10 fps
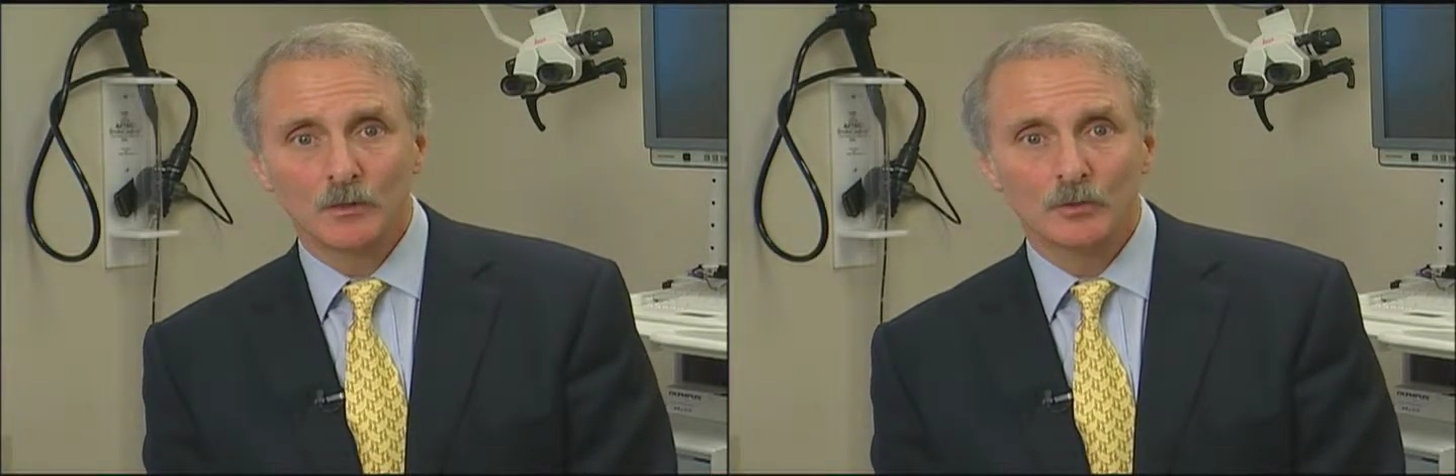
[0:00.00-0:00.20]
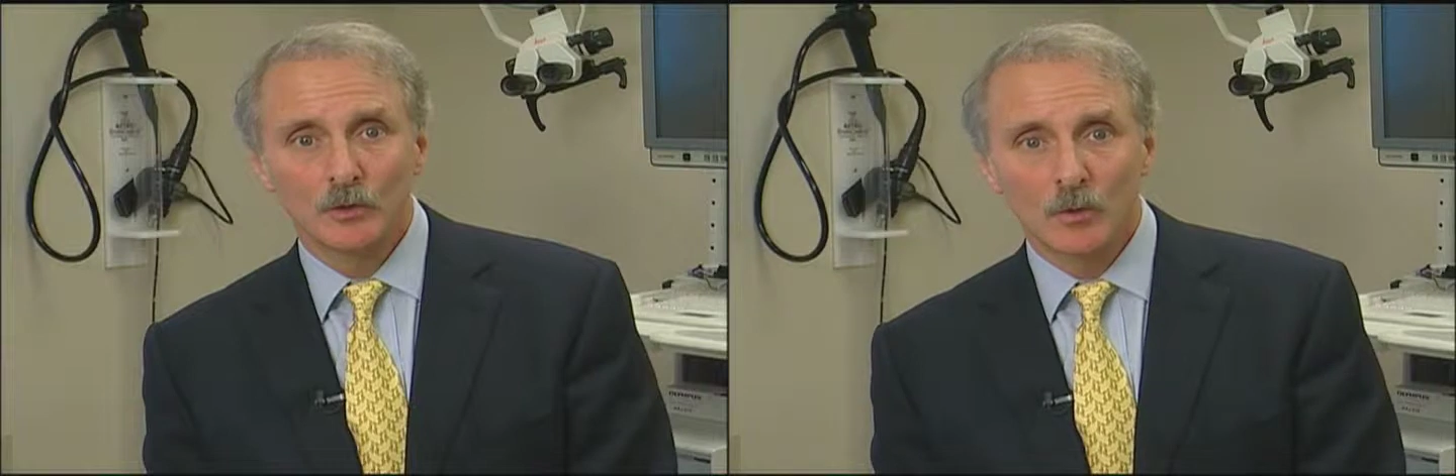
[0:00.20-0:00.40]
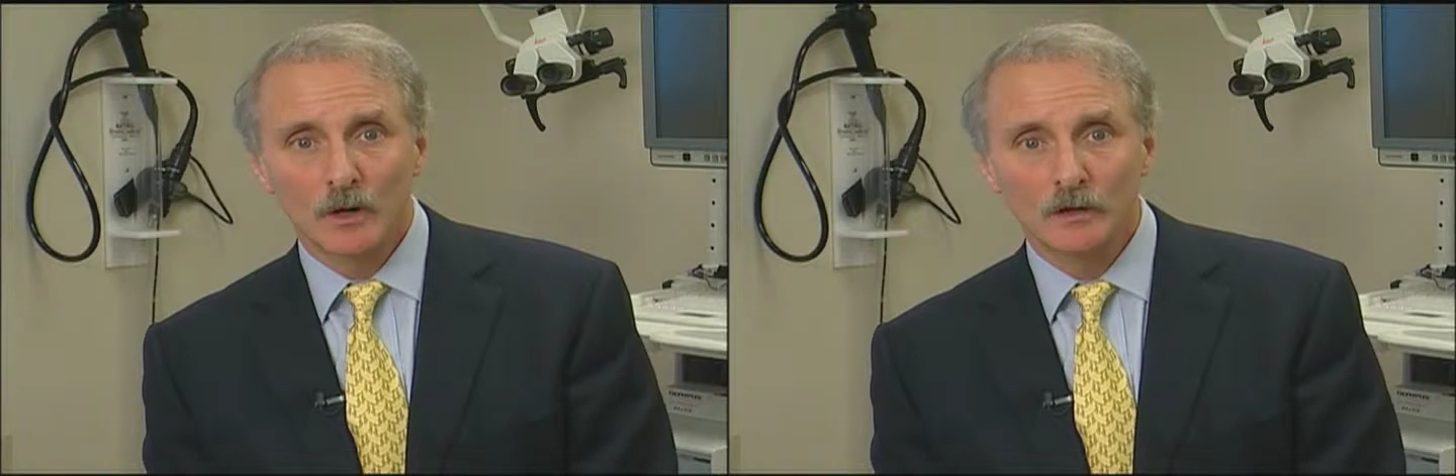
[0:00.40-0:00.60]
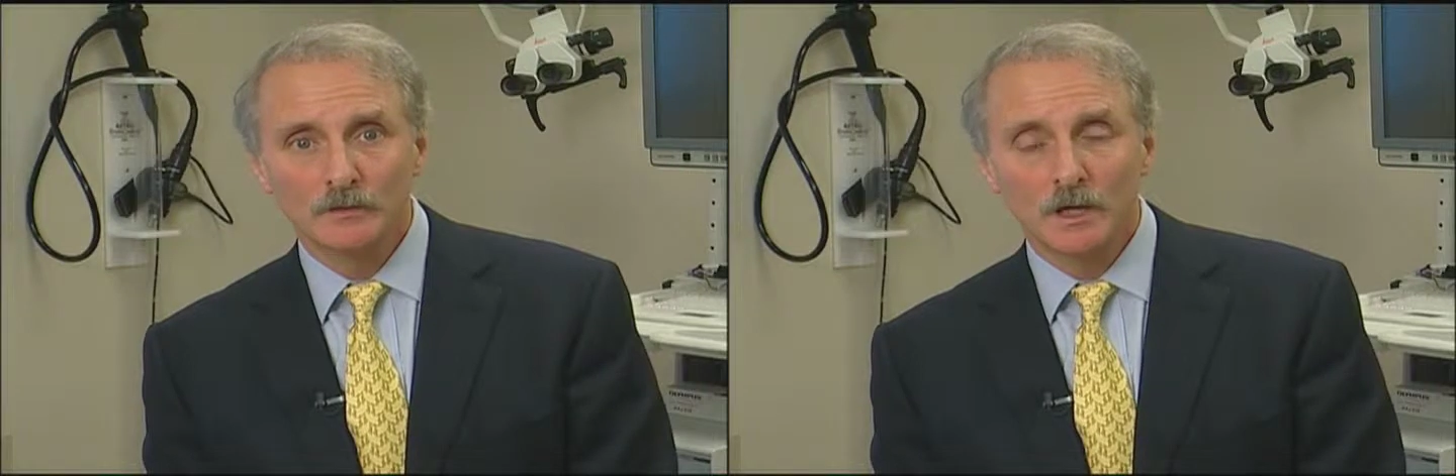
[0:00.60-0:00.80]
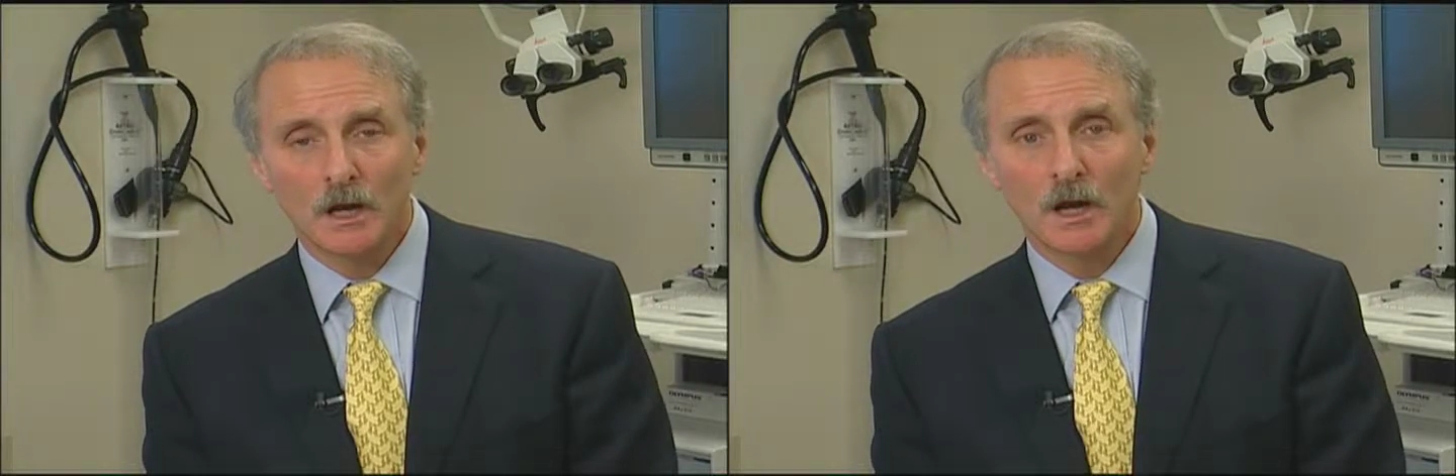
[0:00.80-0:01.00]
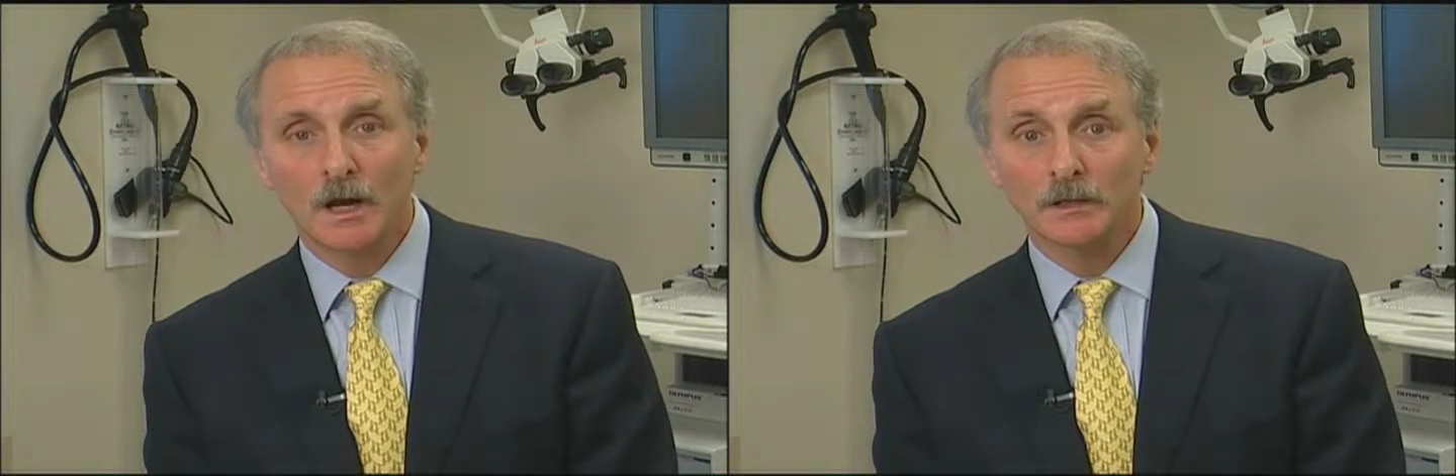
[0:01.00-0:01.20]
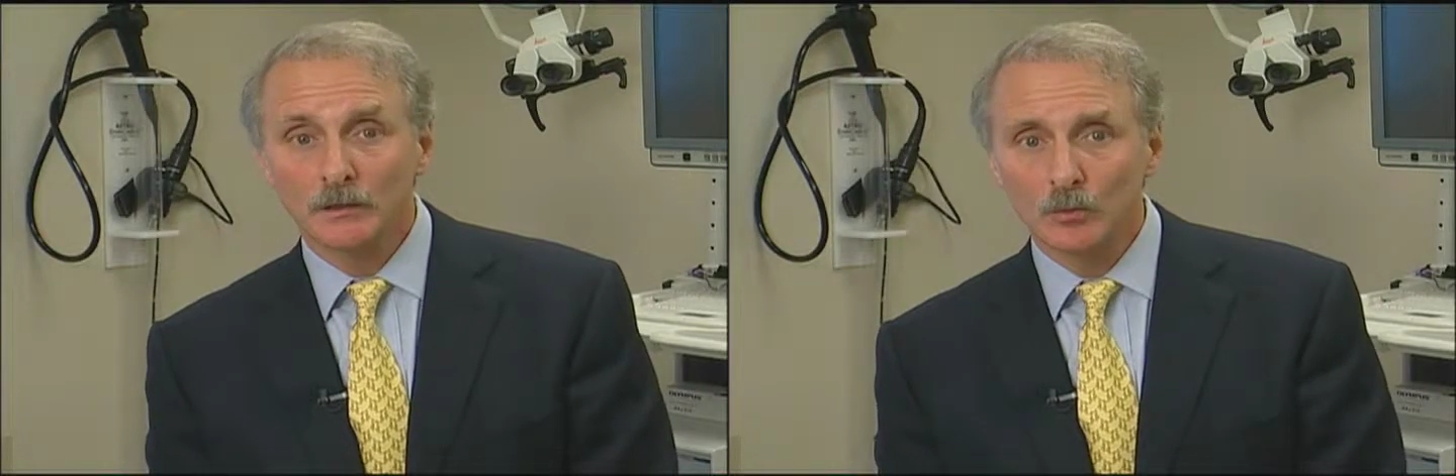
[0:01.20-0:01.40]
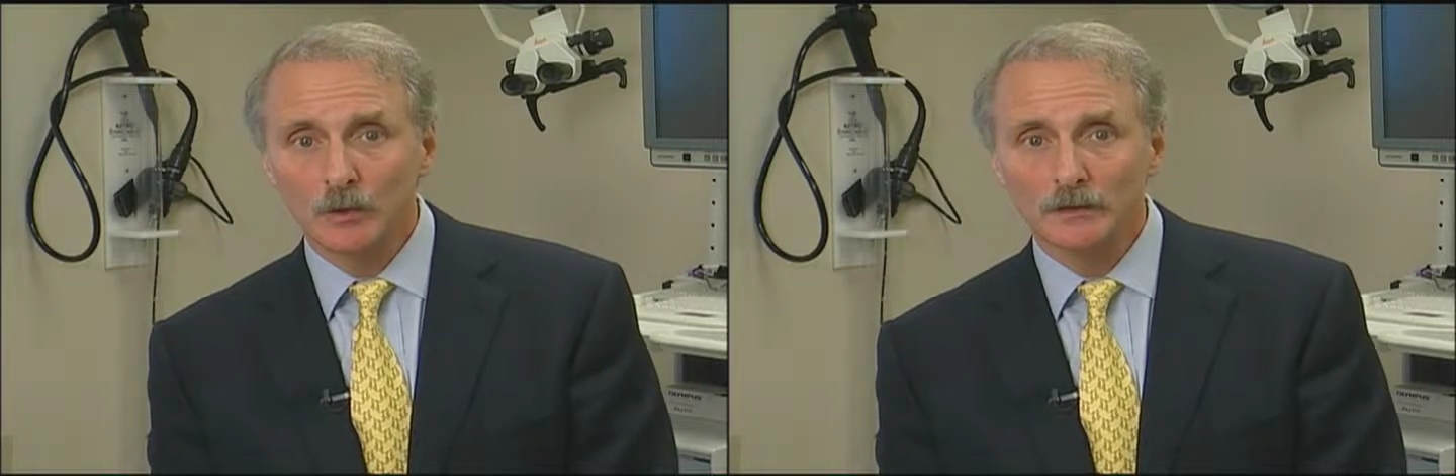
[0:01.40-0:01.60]
requires a highly
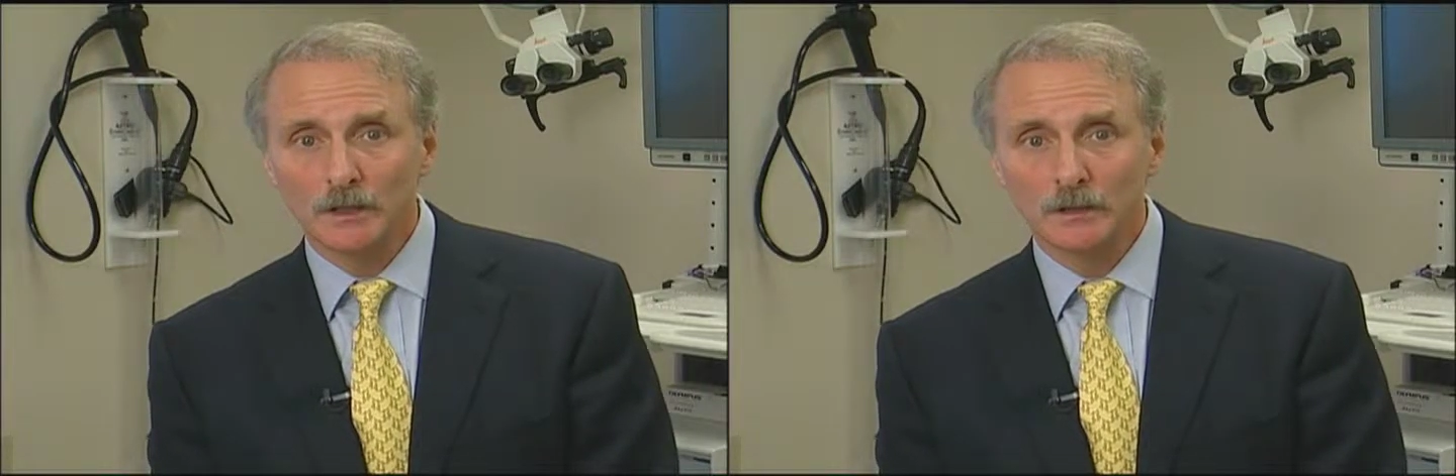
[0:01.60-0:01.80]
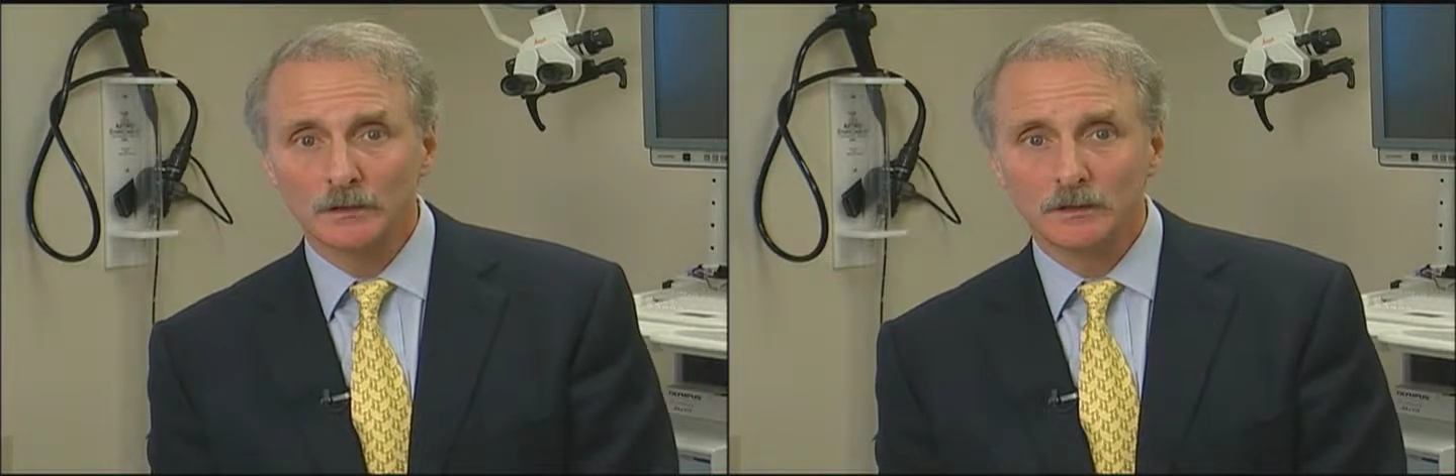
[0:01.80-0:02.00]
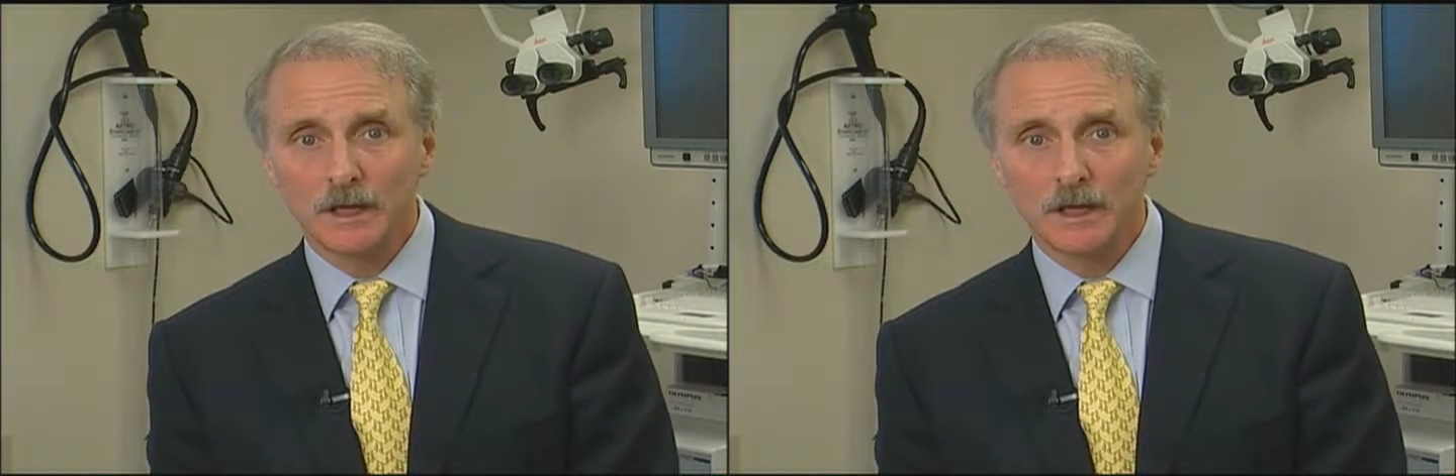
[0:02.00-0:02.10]
coordinated